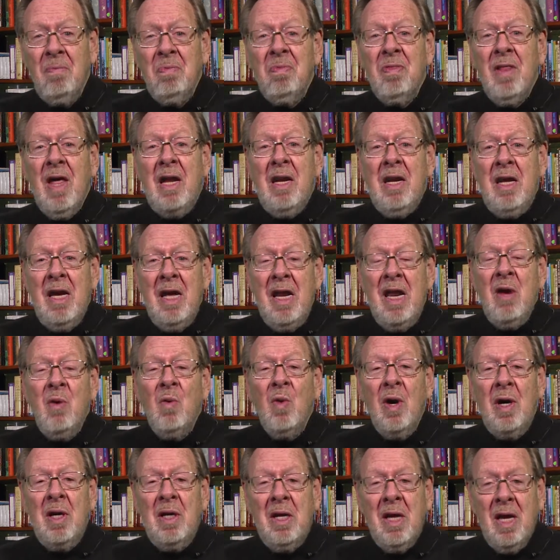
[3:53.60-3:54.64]
that
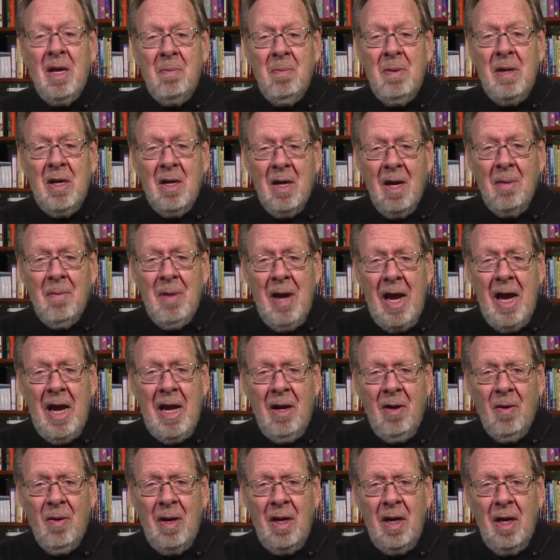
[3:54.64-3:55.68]
anyone can become
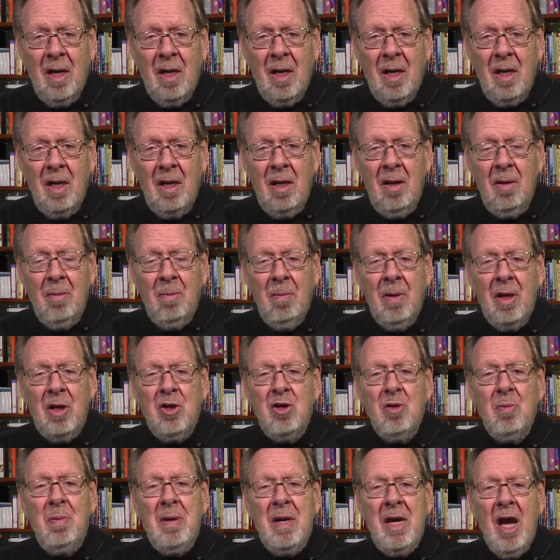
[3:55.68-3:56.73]
angry, but
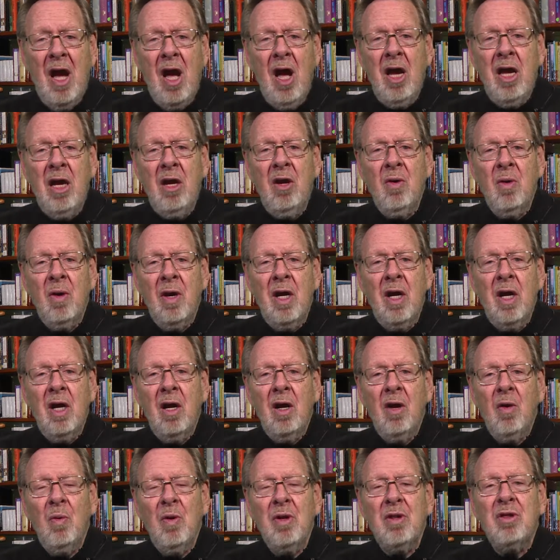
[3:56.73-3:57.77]
to be angry
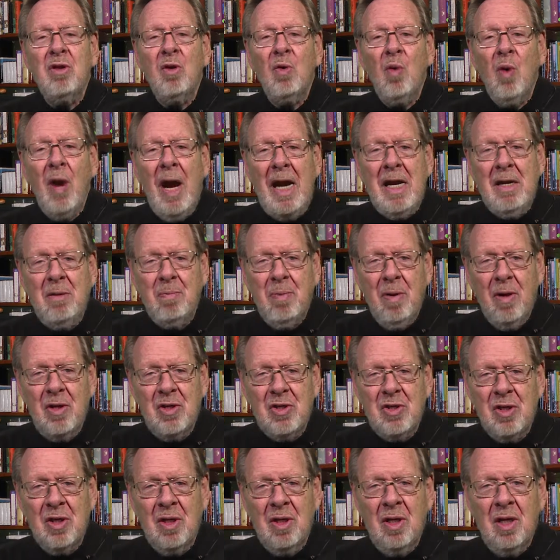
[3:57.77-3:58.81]
with the right
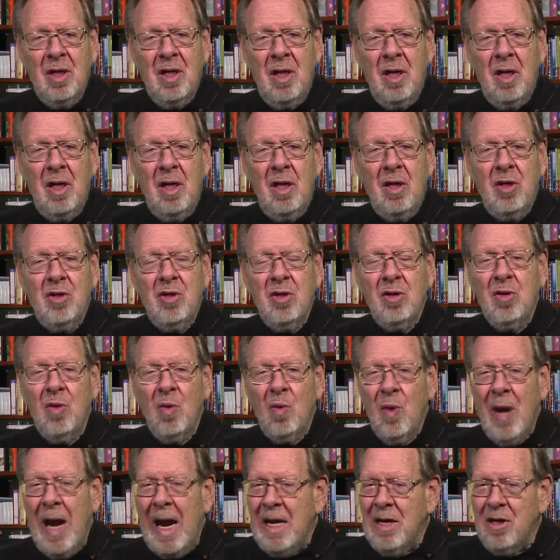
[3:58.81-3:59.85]
person, to the
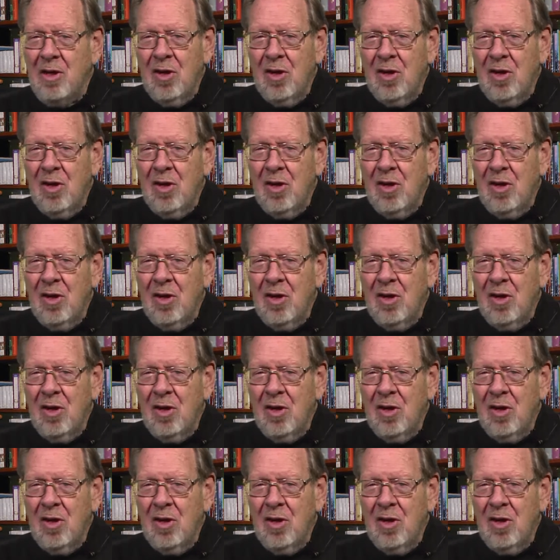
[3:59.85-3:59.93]
right